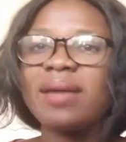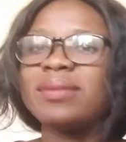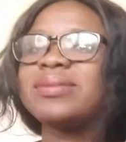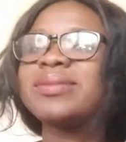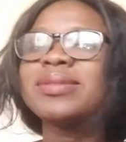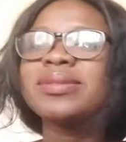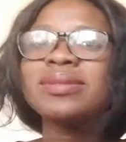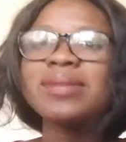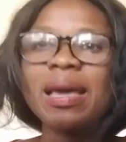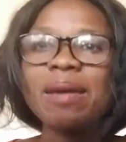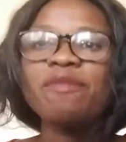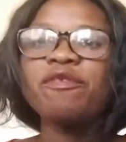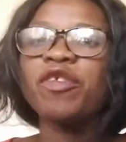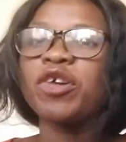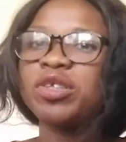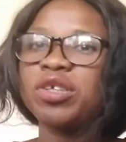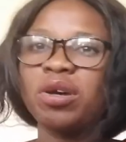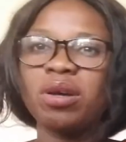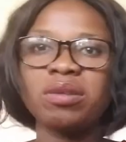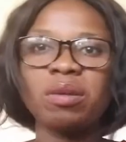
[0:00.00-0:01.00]
Same
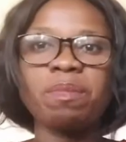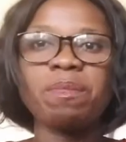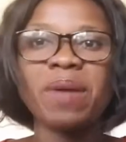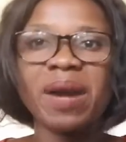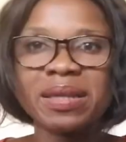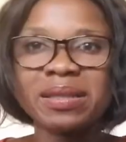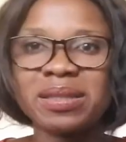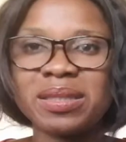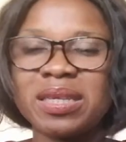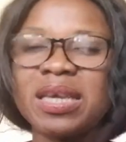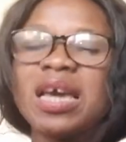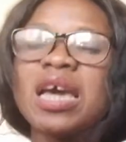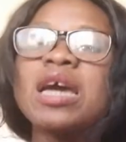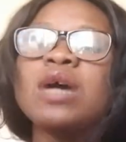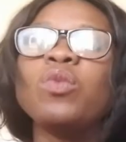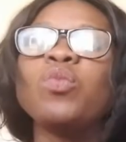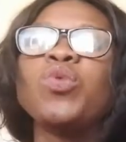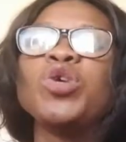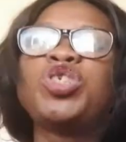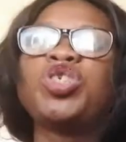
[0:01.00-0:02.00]
for the other party.
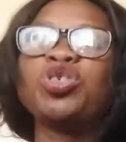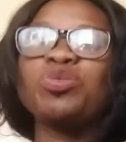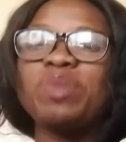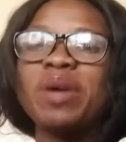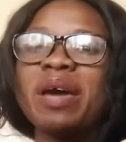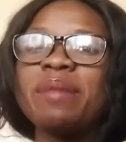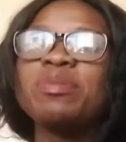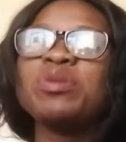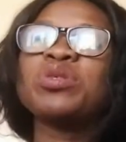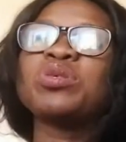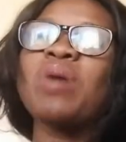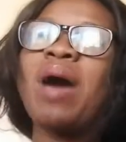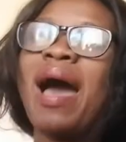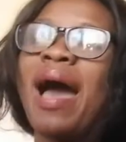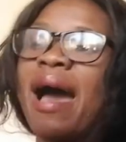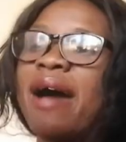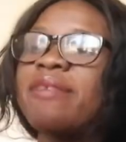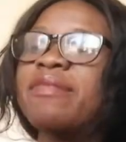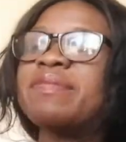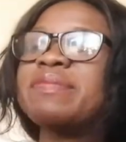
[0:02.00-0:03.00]
We should be able to
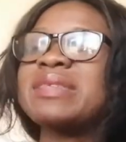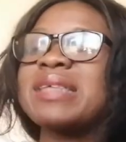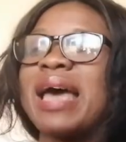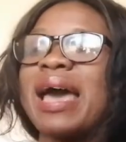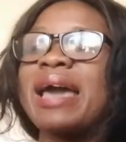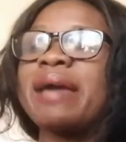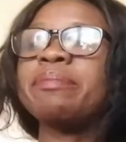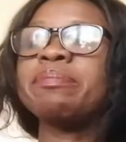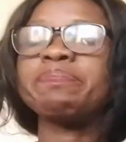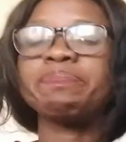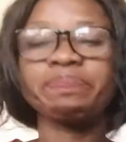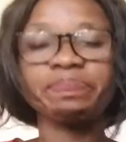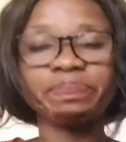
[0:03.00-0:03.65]
have time,